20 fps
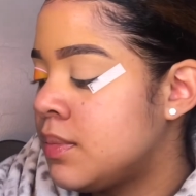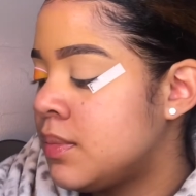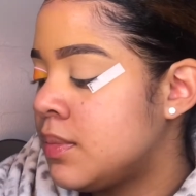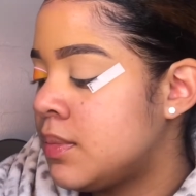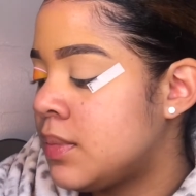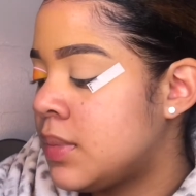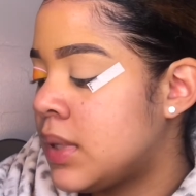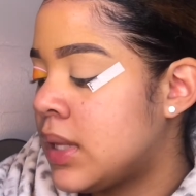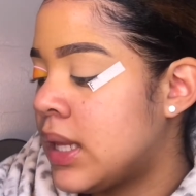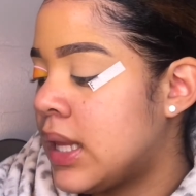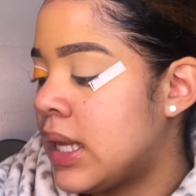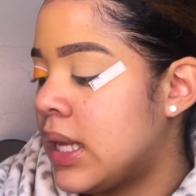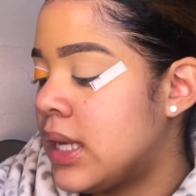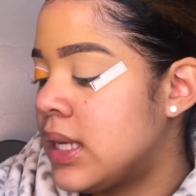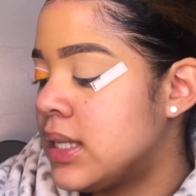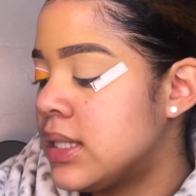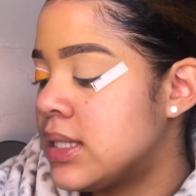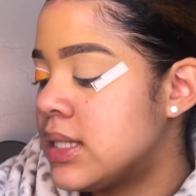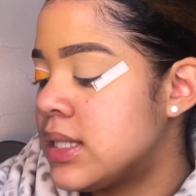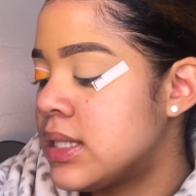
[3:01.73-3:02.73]

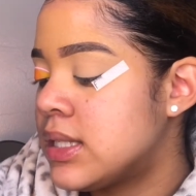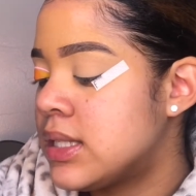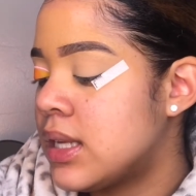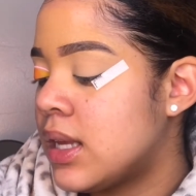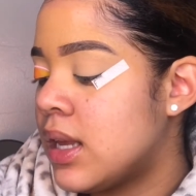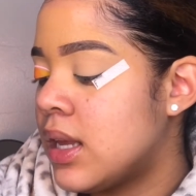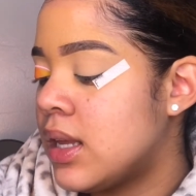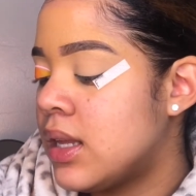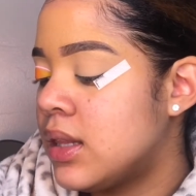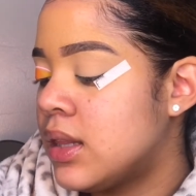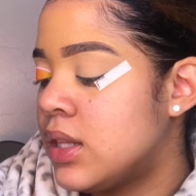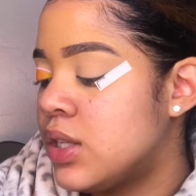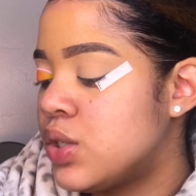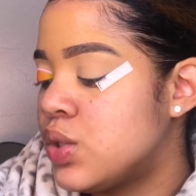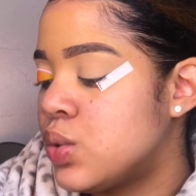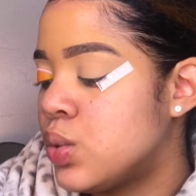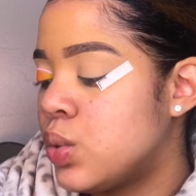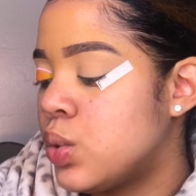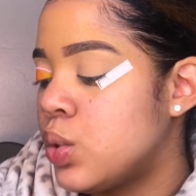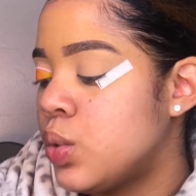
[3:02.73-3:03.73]
Place, the
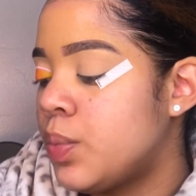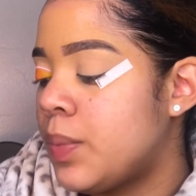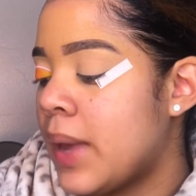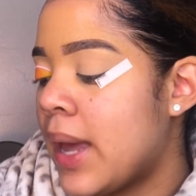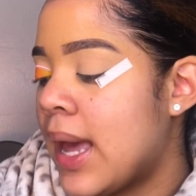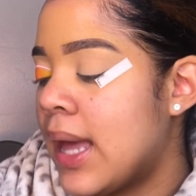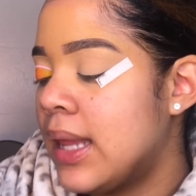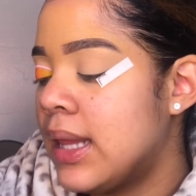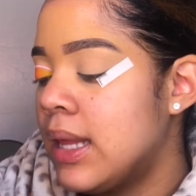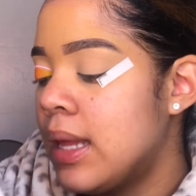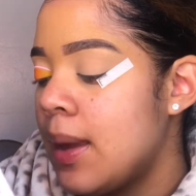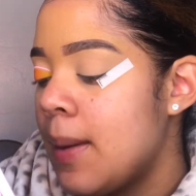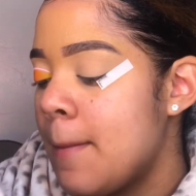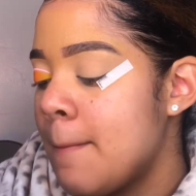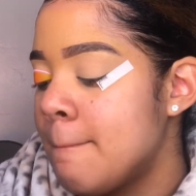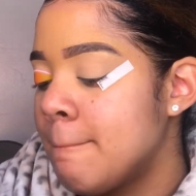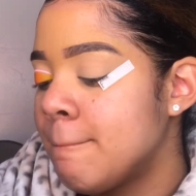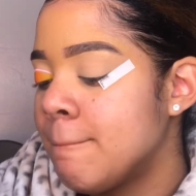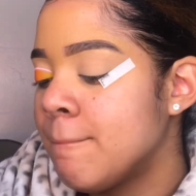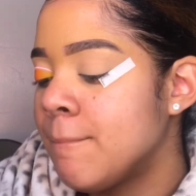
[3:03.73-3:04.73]
Zulu palette.
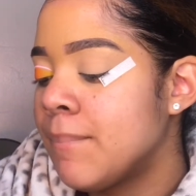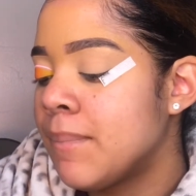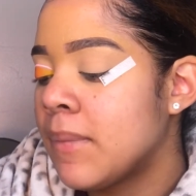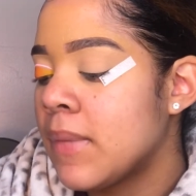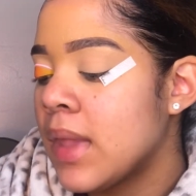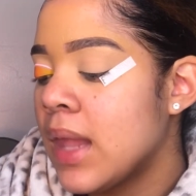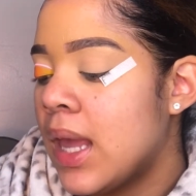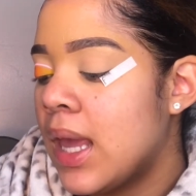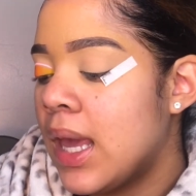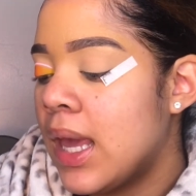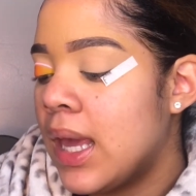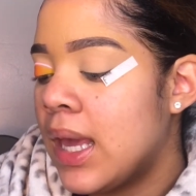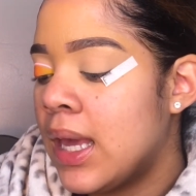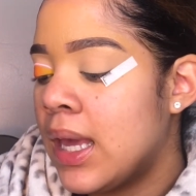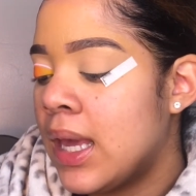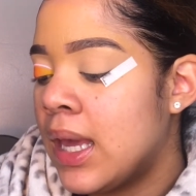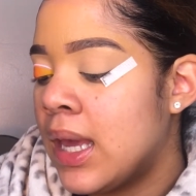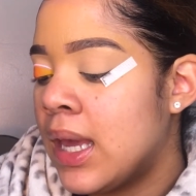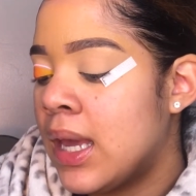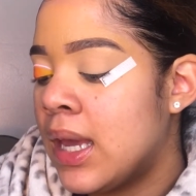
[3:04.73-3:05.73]

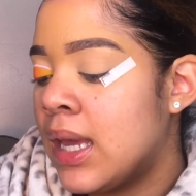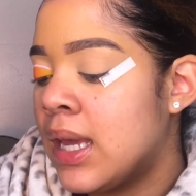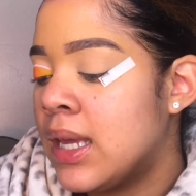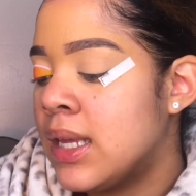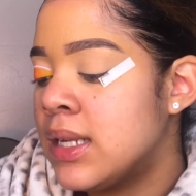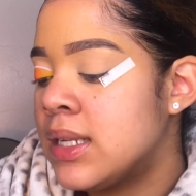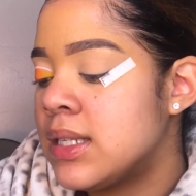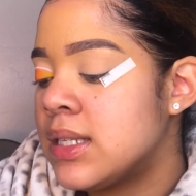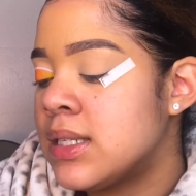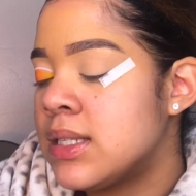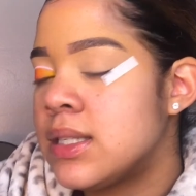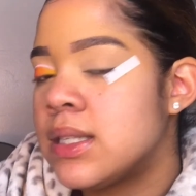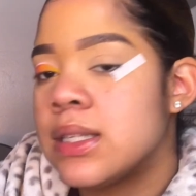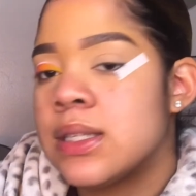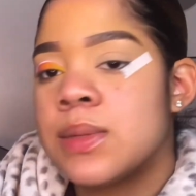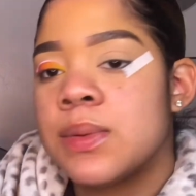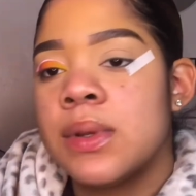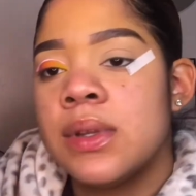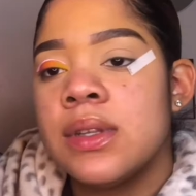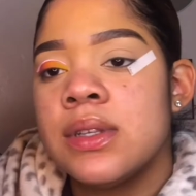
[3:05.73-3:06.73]
And it's
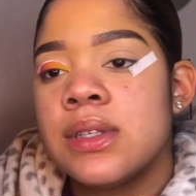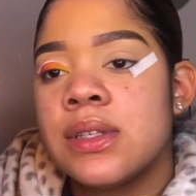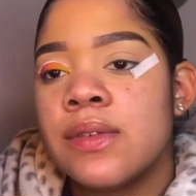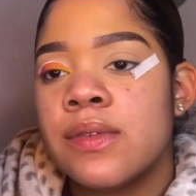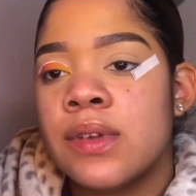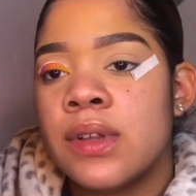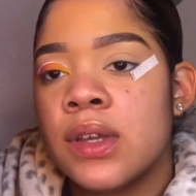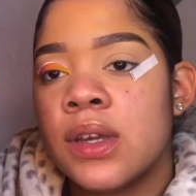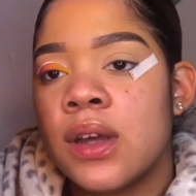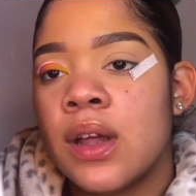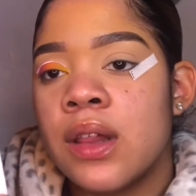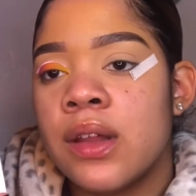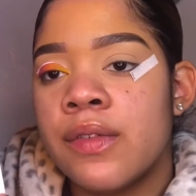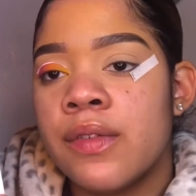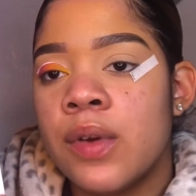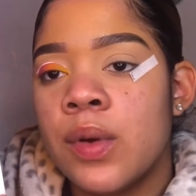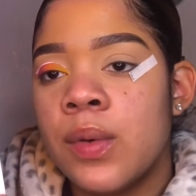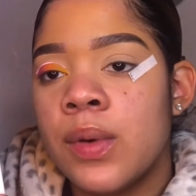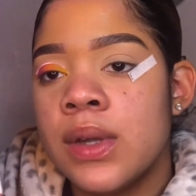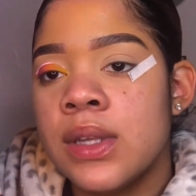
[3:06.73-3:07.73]
this one. It's the really
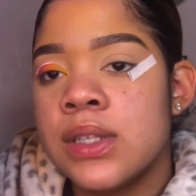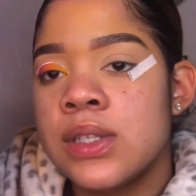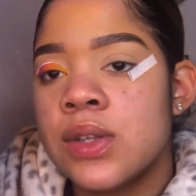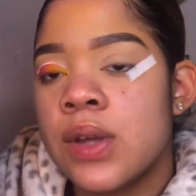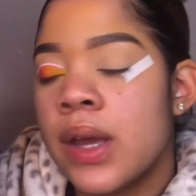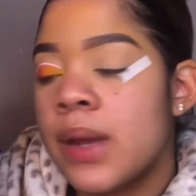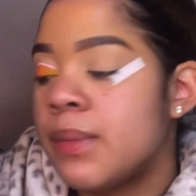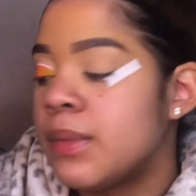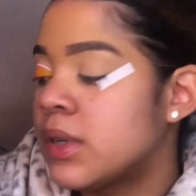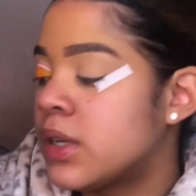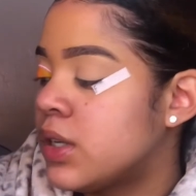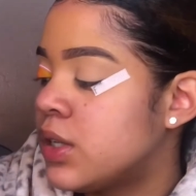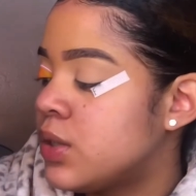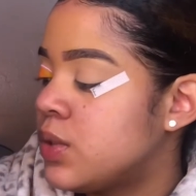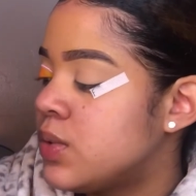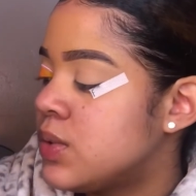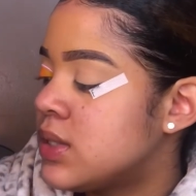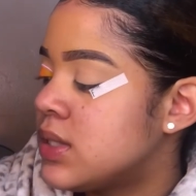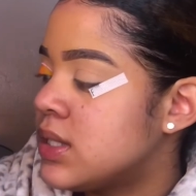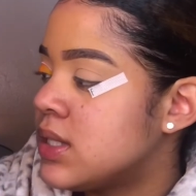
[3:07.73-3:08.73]
colorful one. So I'm gonna
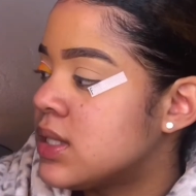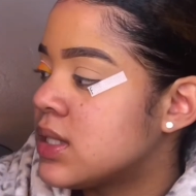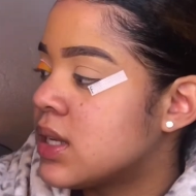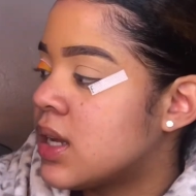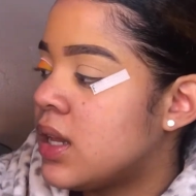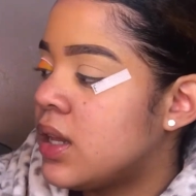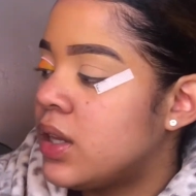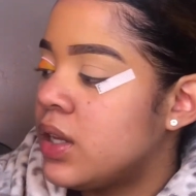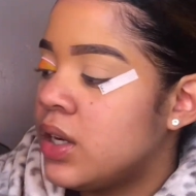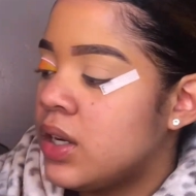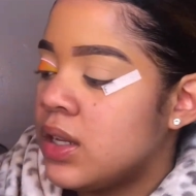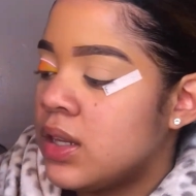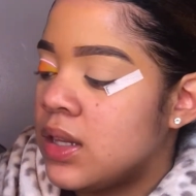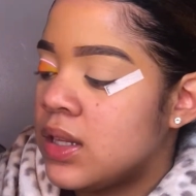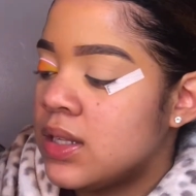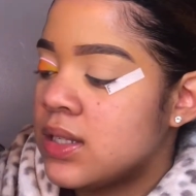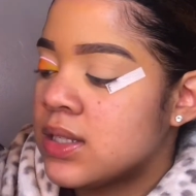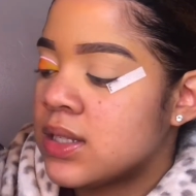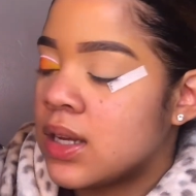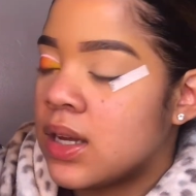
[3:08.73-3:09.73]
use this color, and
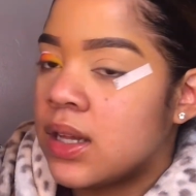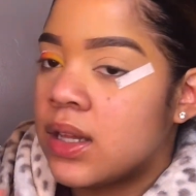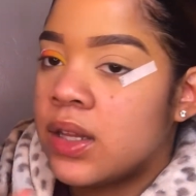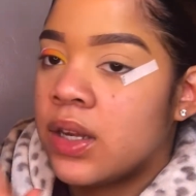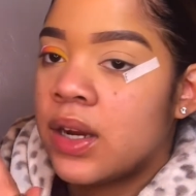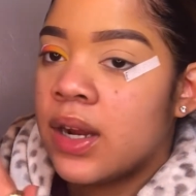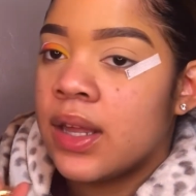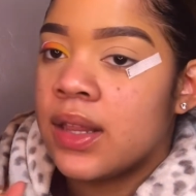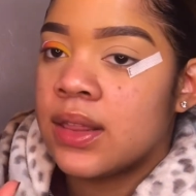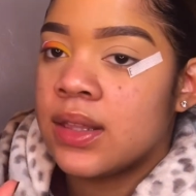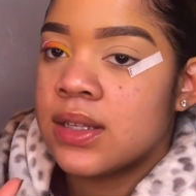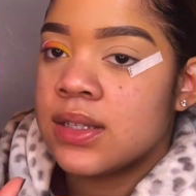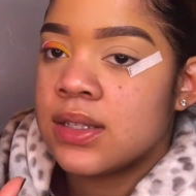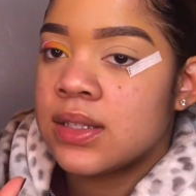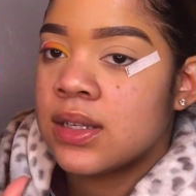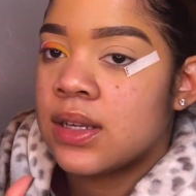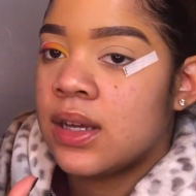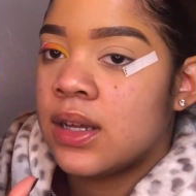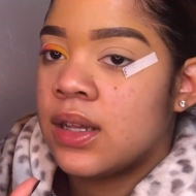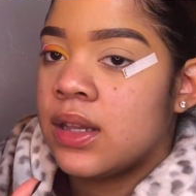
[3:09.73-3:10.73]
this
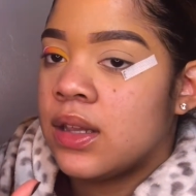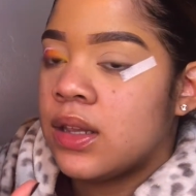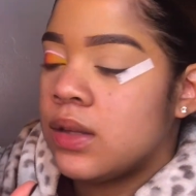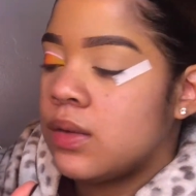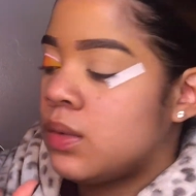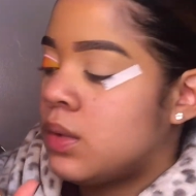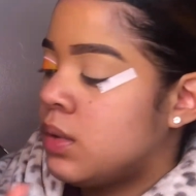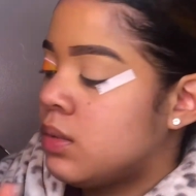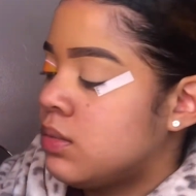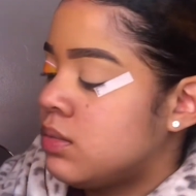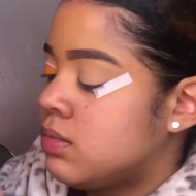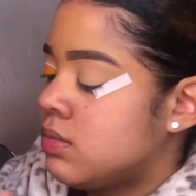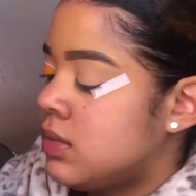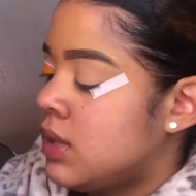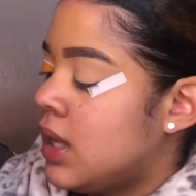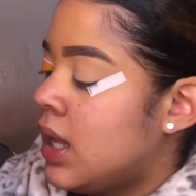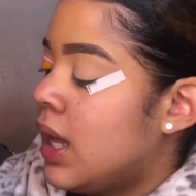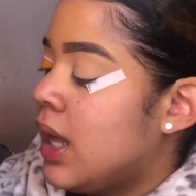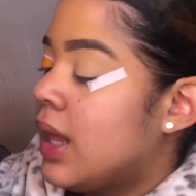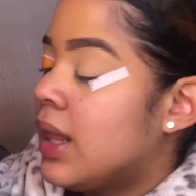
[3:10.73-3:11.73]
color. Well,
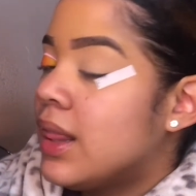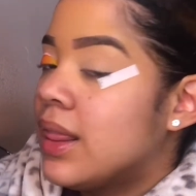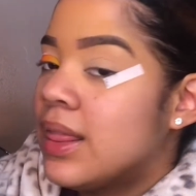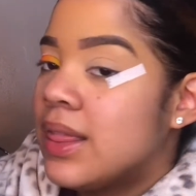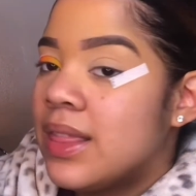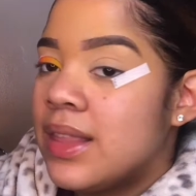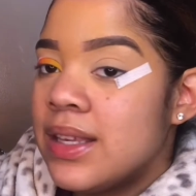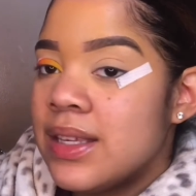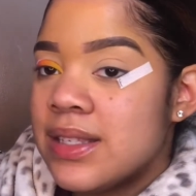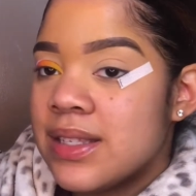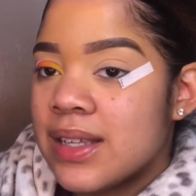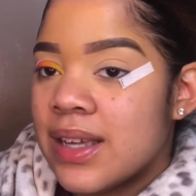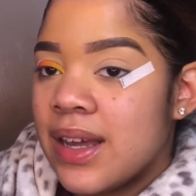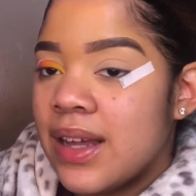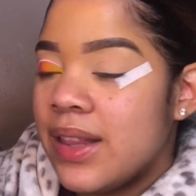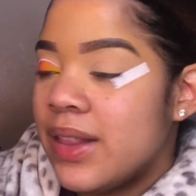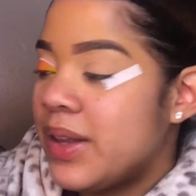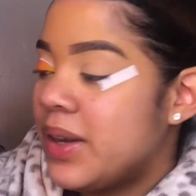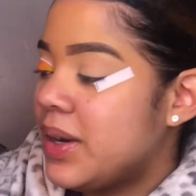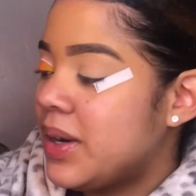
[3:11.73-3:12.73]
this
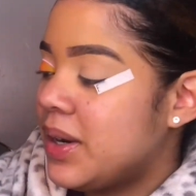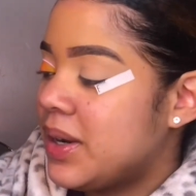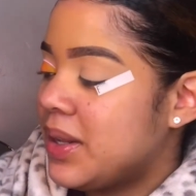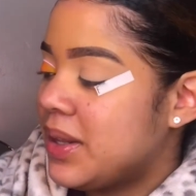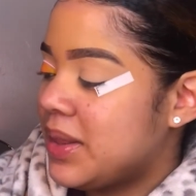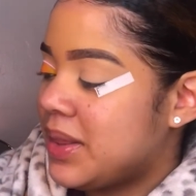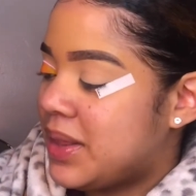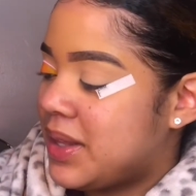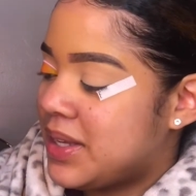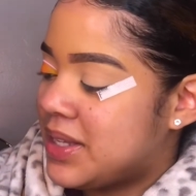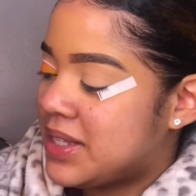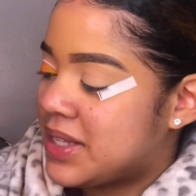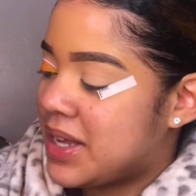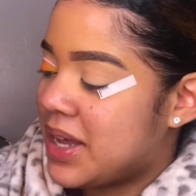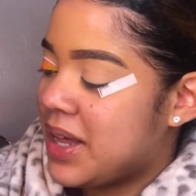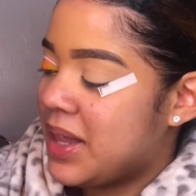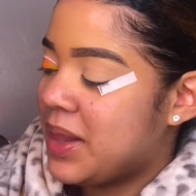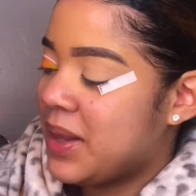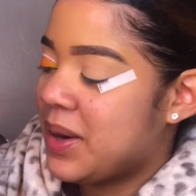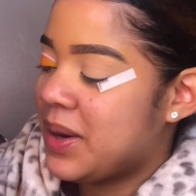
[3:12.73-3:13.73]
color, this
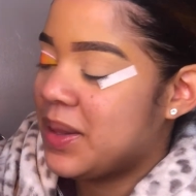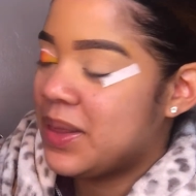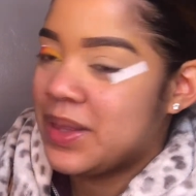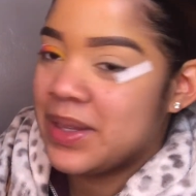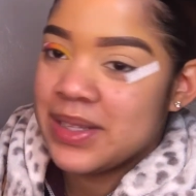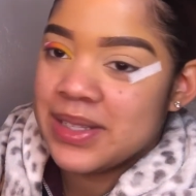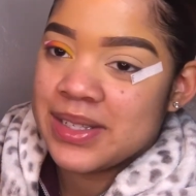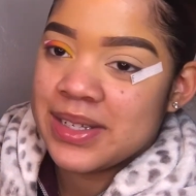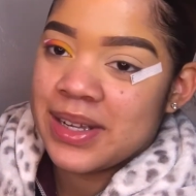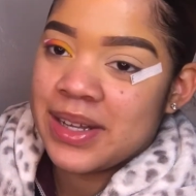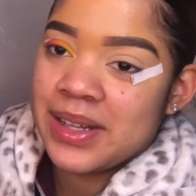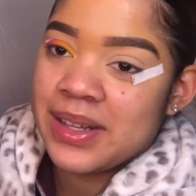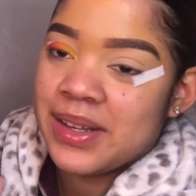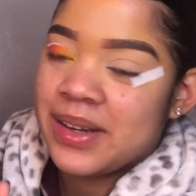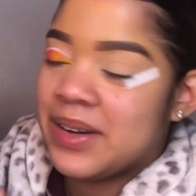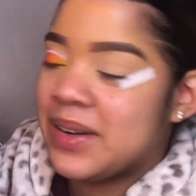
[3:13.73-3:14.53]
color, and this color.